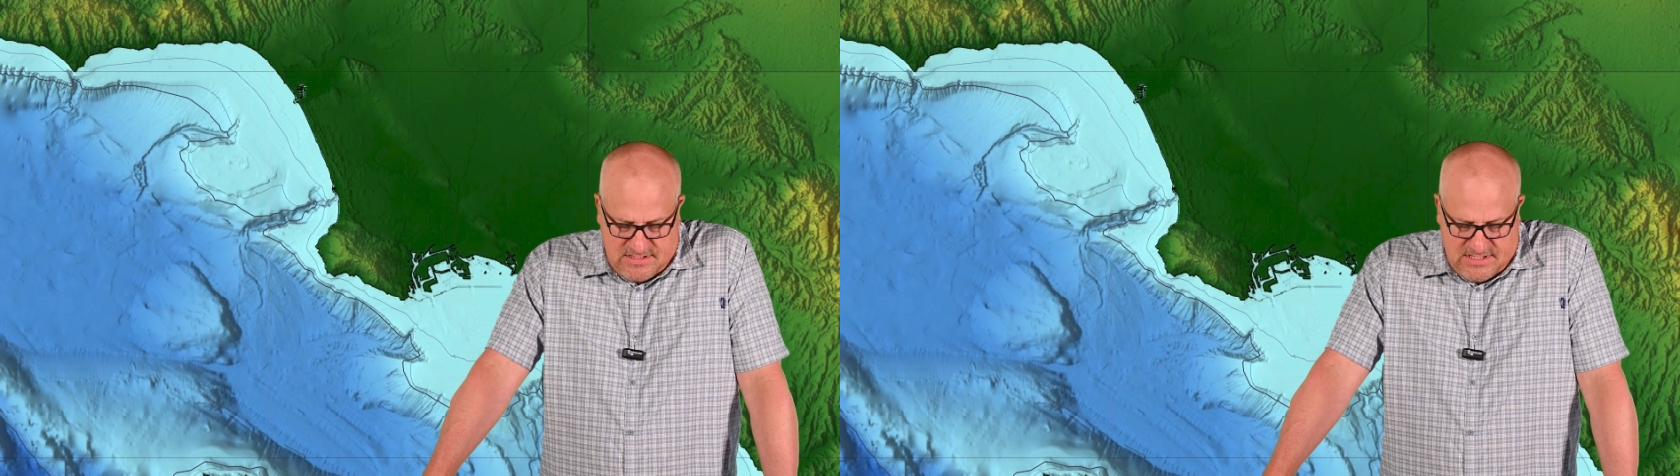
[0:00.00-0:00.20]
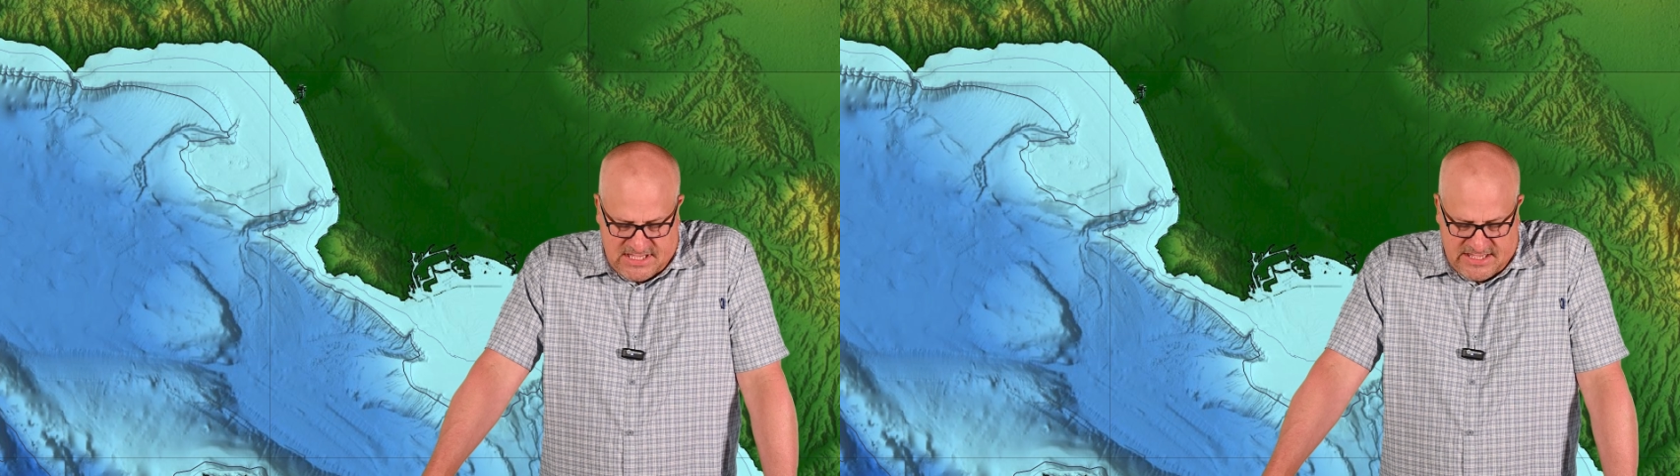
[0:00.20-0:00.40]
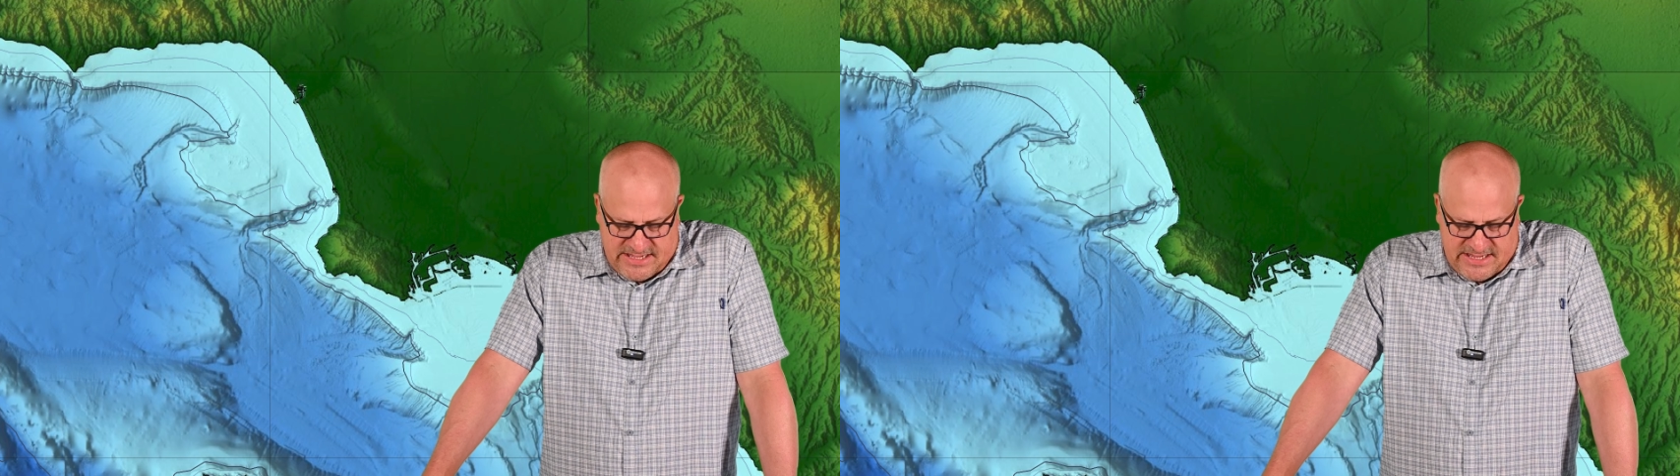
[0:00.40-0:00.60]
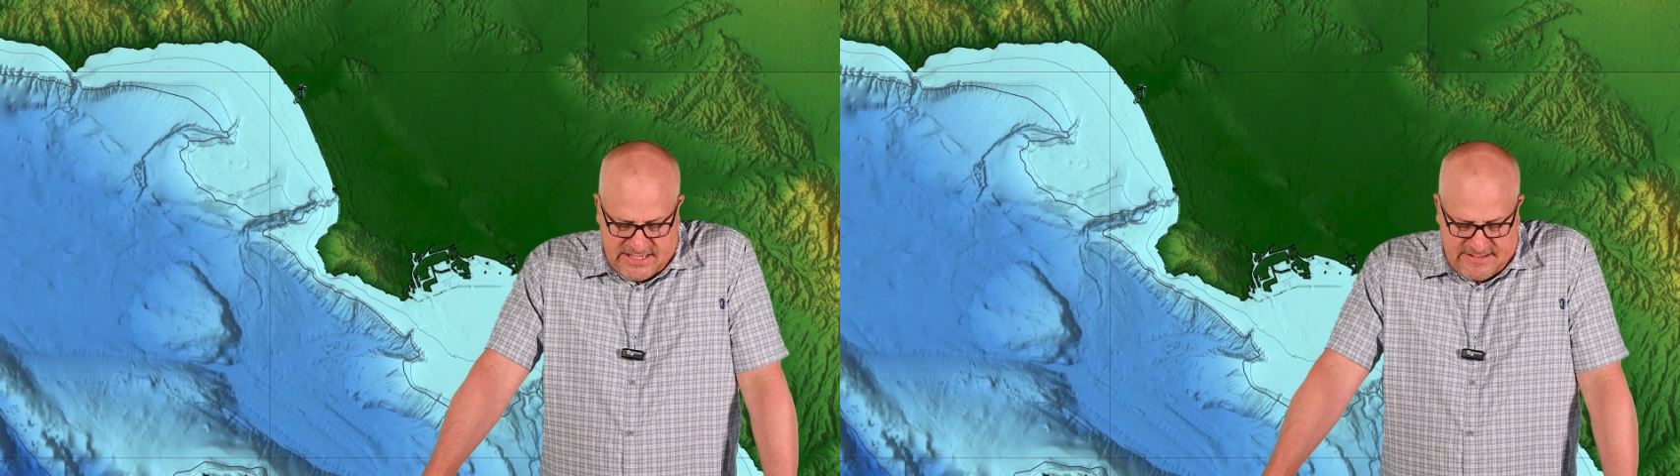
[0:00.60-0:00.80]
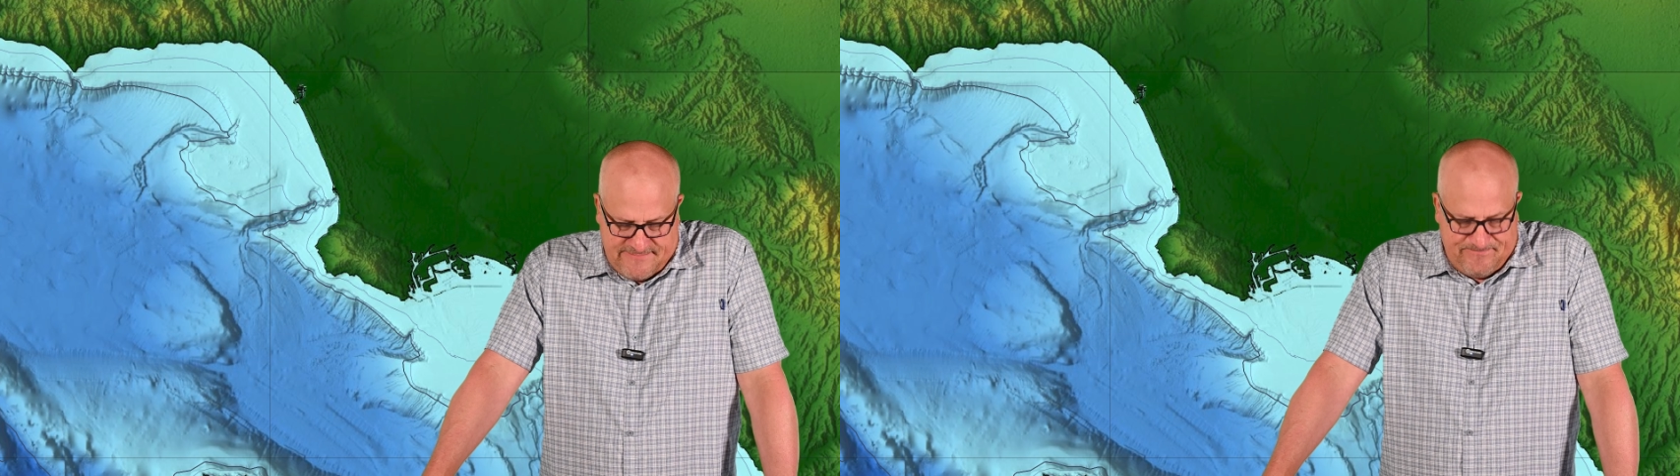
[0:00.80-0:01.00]
yeah, I
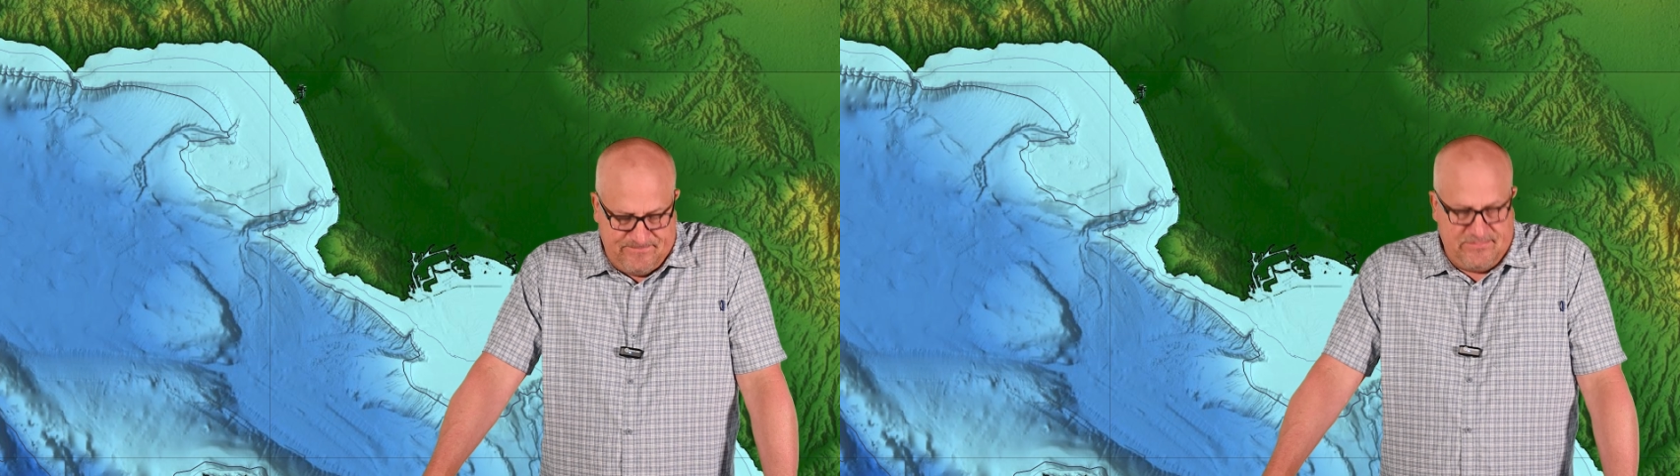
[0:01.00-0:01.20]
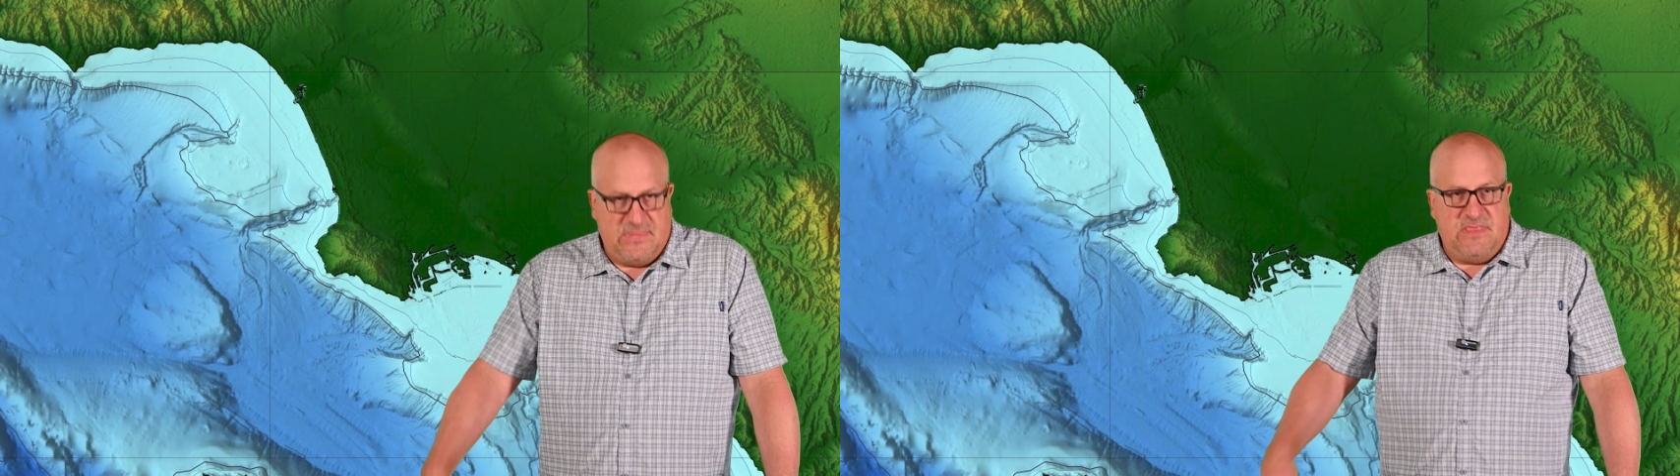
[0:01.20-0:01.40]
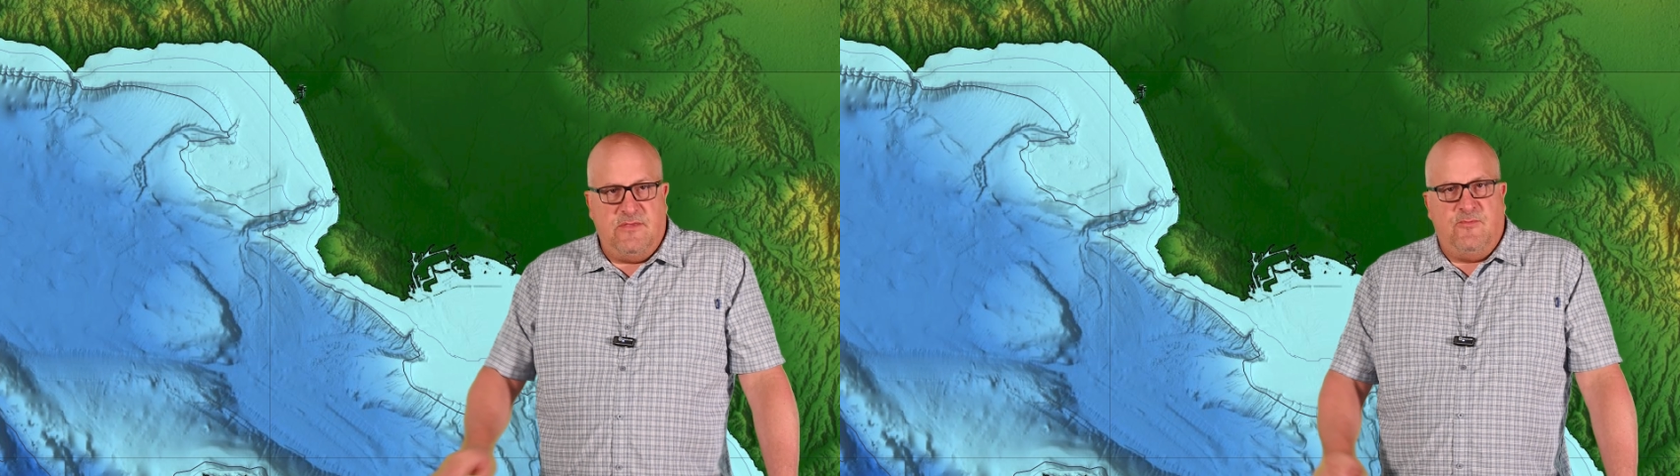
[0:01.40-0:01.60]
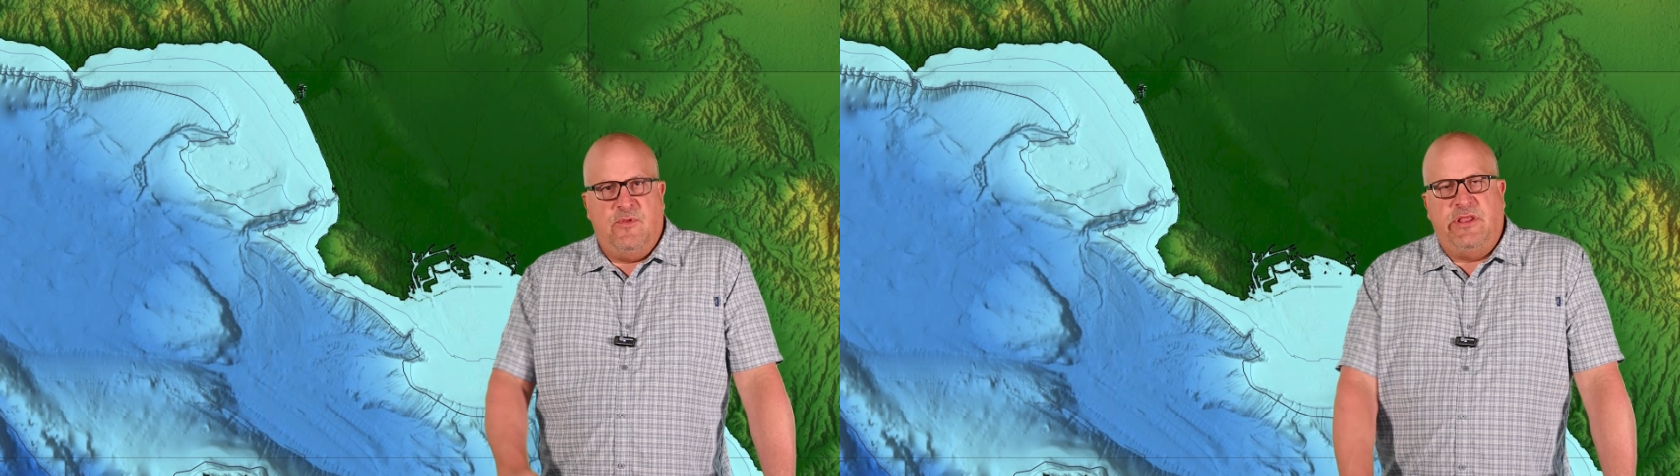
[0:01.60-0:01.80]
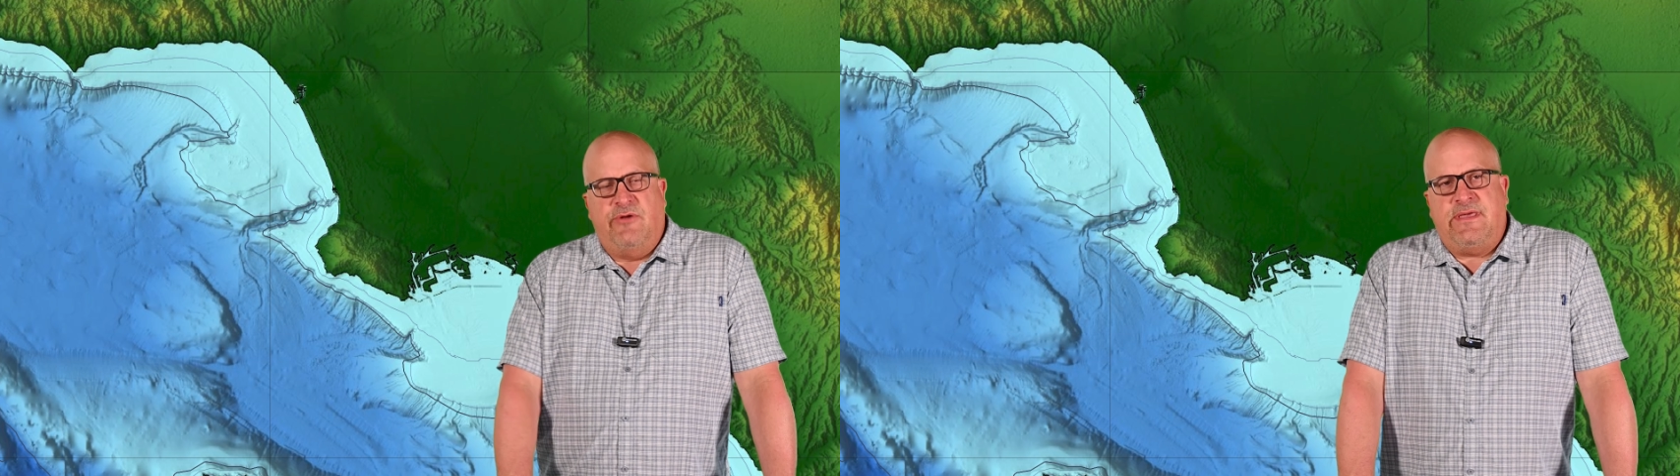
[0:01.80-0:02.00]
uh,
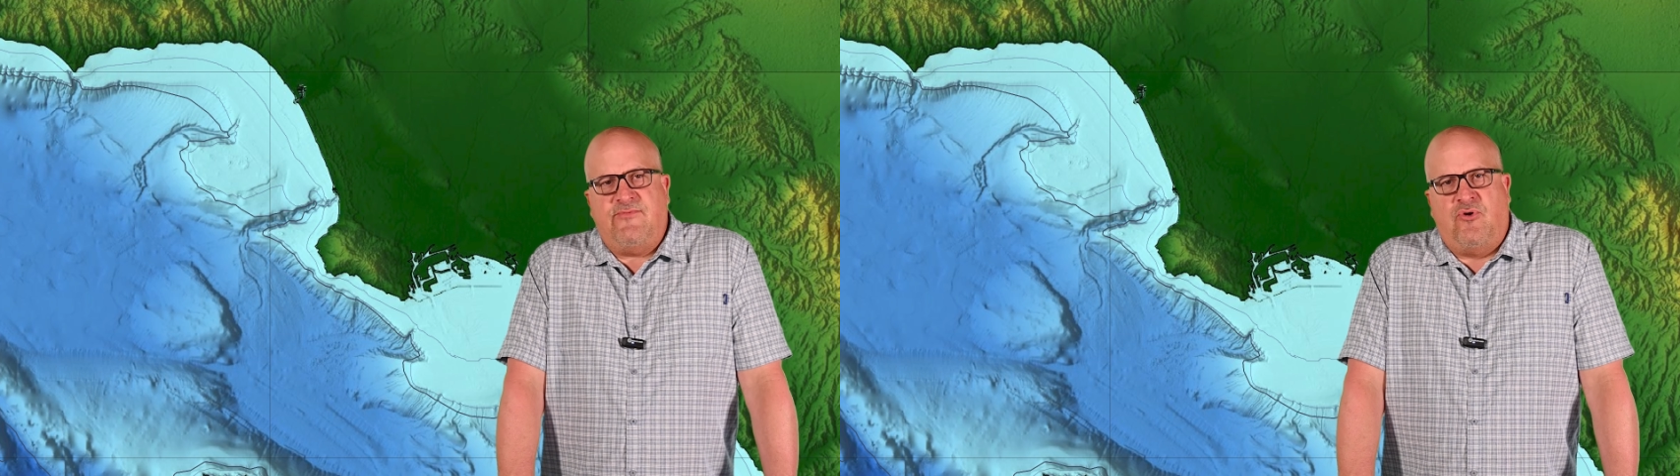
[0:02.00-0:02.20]
really don't have